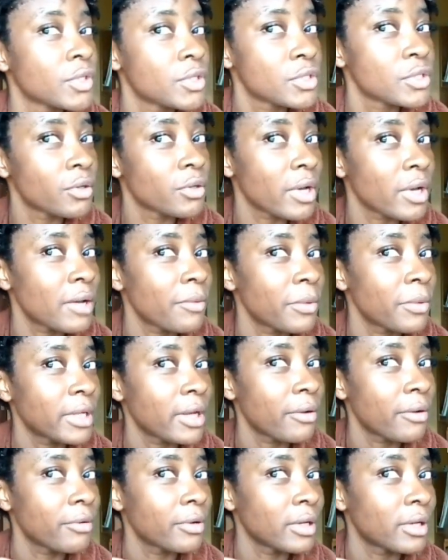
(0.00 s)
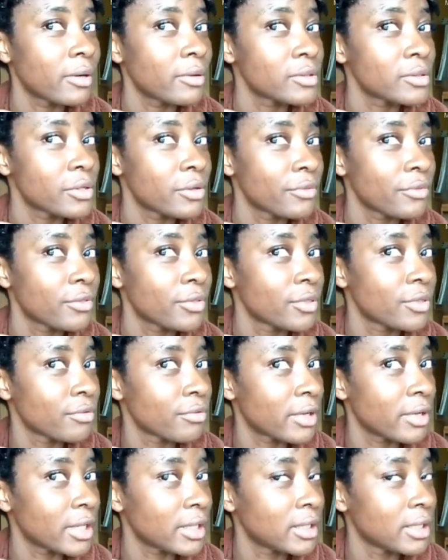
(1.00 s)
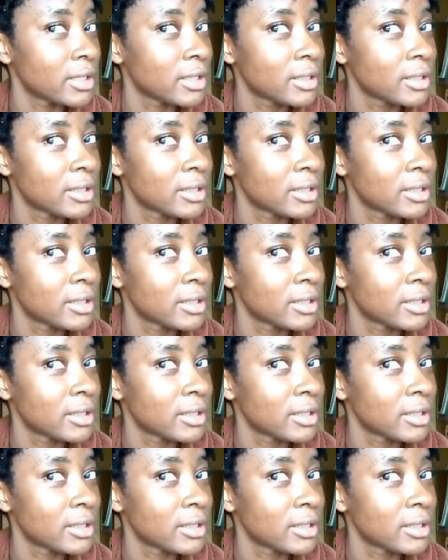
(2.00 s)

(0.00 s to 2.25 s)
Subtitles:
So when I run out of thread,